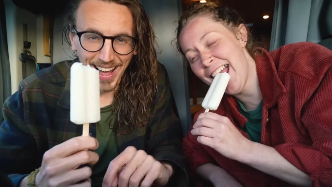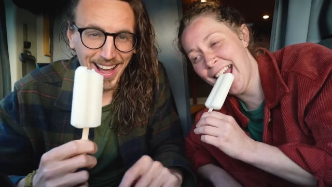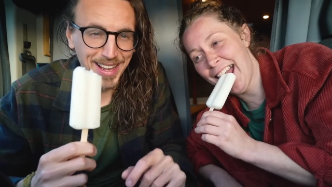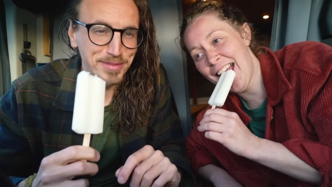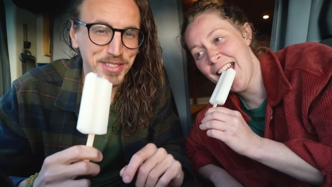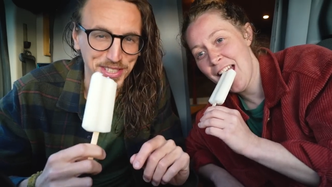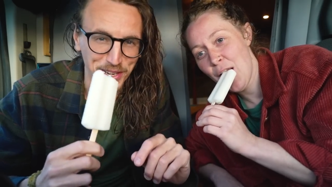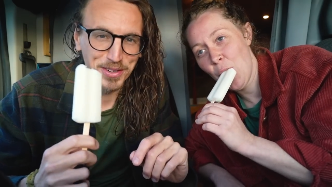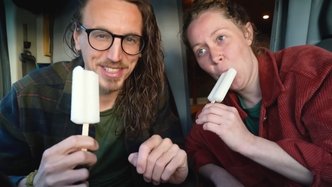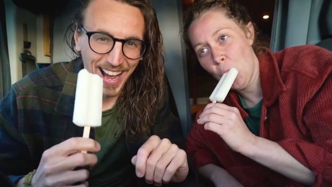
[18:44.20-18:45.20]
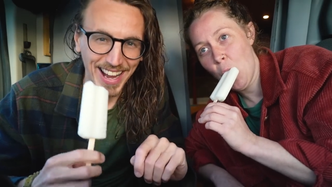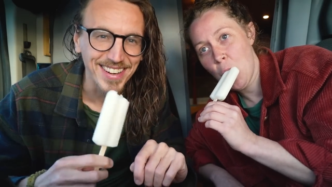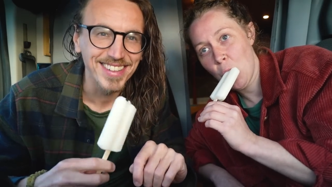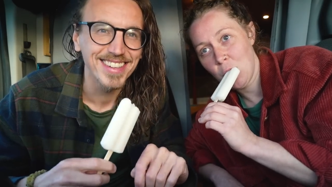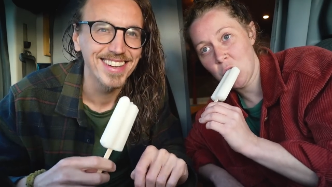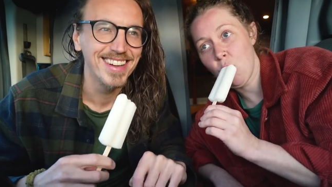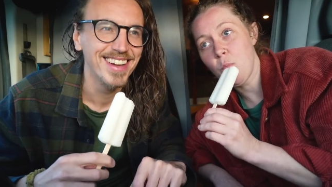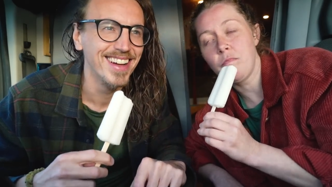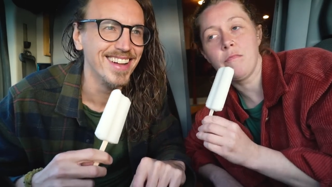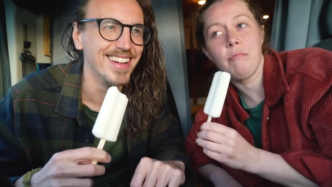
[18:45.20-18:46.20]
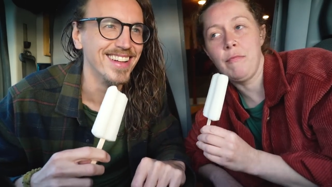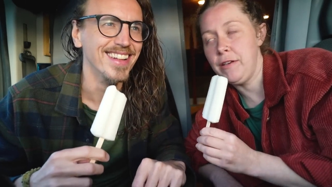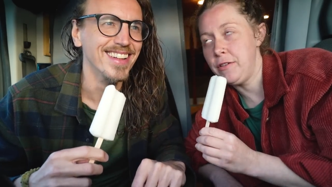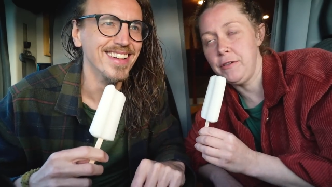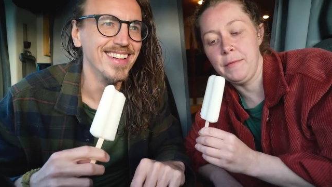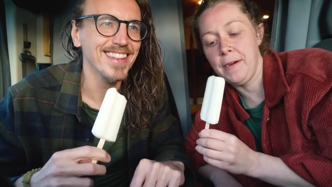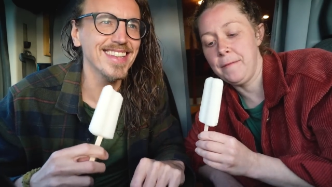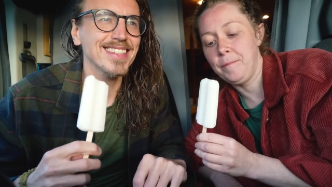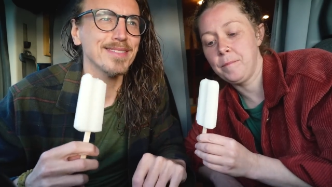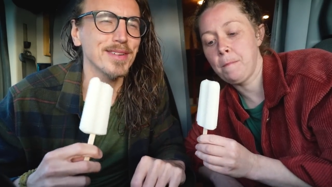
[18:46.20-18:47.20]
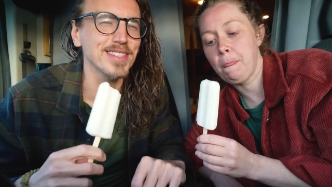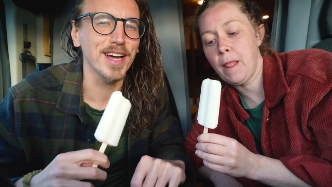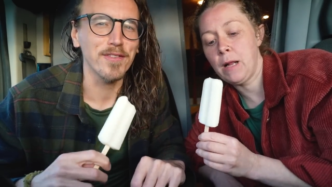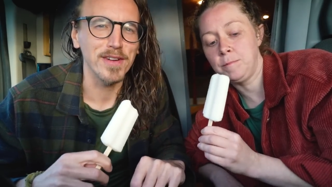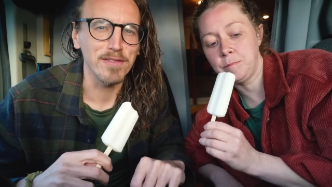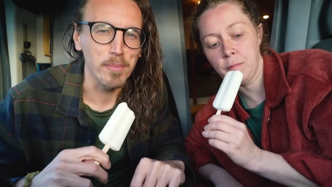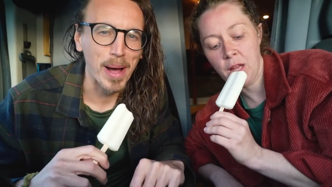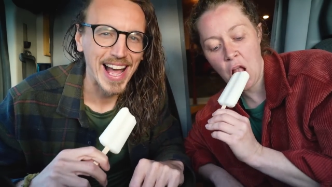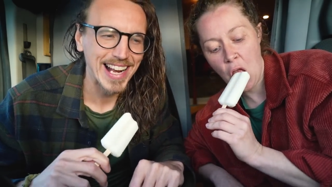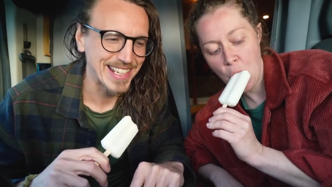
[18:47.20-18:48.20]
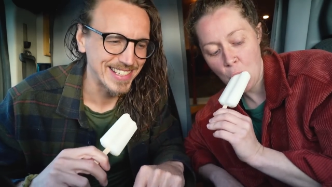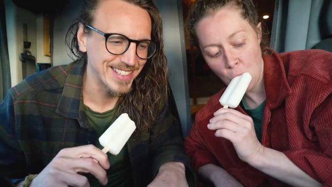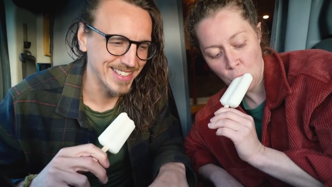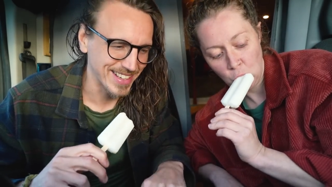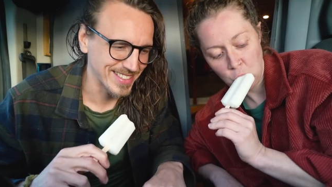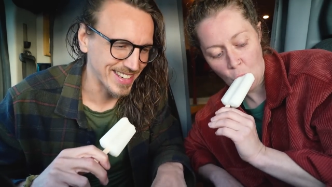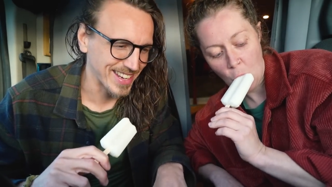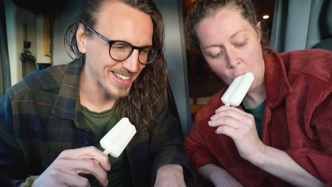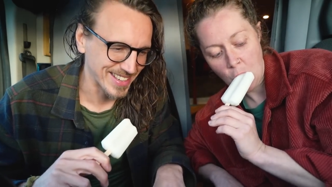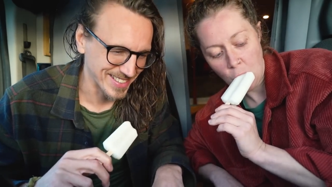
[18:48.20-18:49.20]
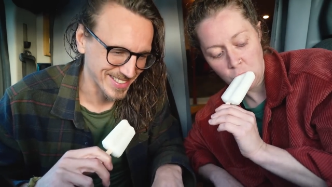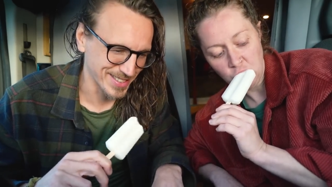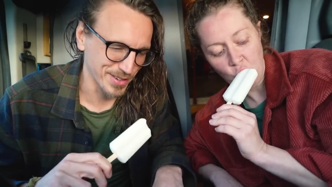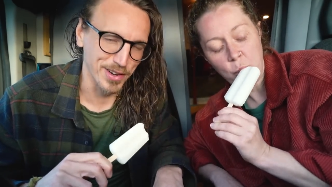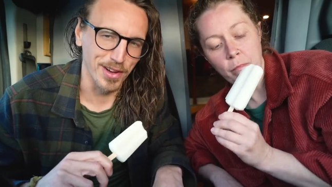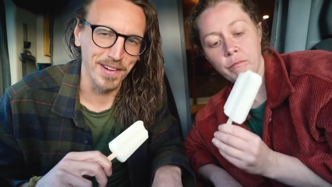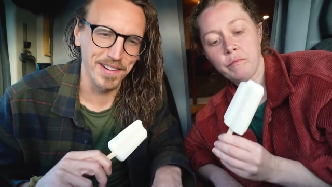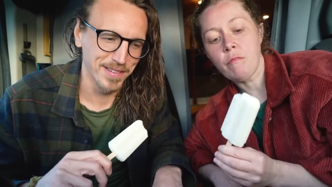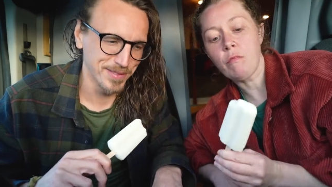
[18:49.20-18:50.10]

Speaker 1: I'm so tired. Me too, Mom. This is the most stuff we've packed into a day in so long.